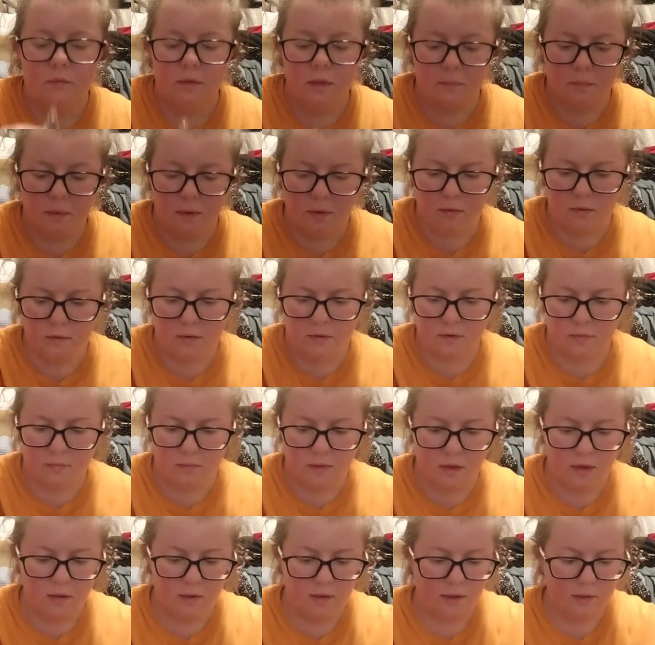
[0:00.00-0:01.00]
They both
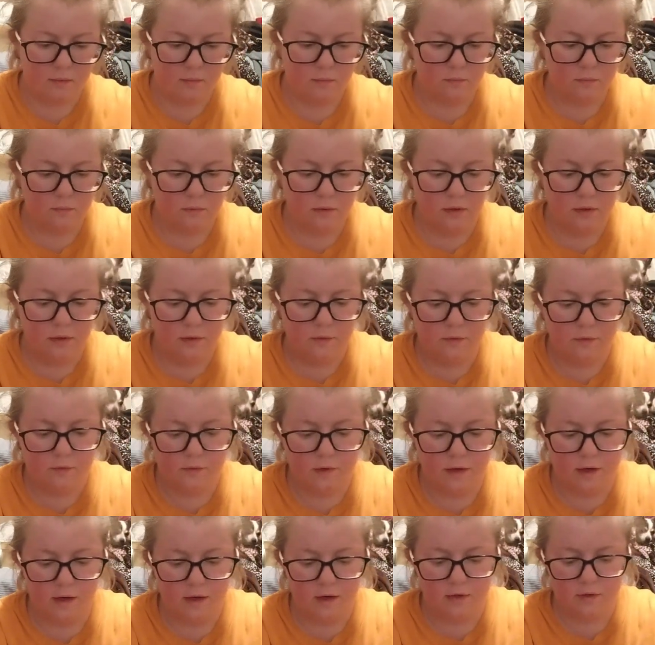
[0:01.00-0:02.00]
smell like really
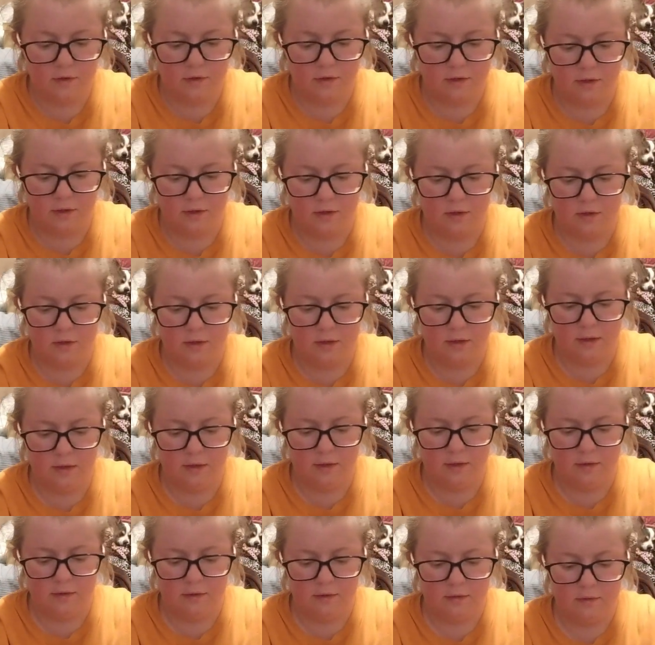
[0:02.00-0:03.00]
fresh and
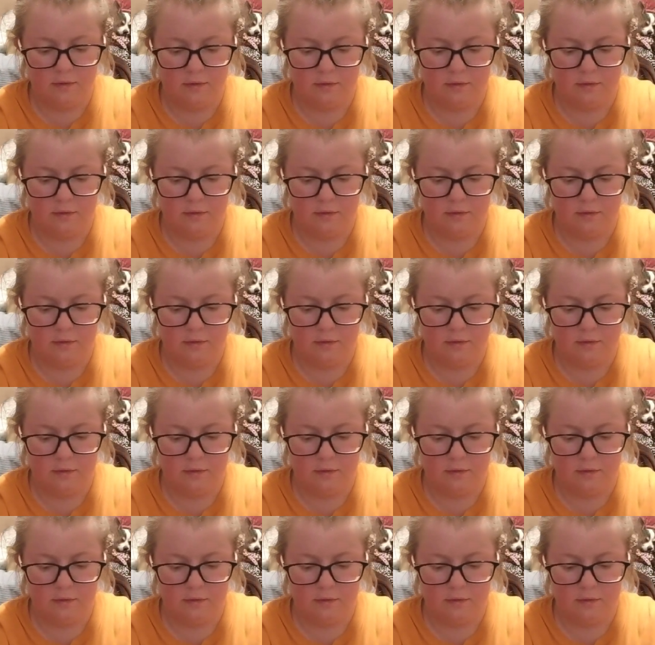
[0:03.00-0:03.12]
clean.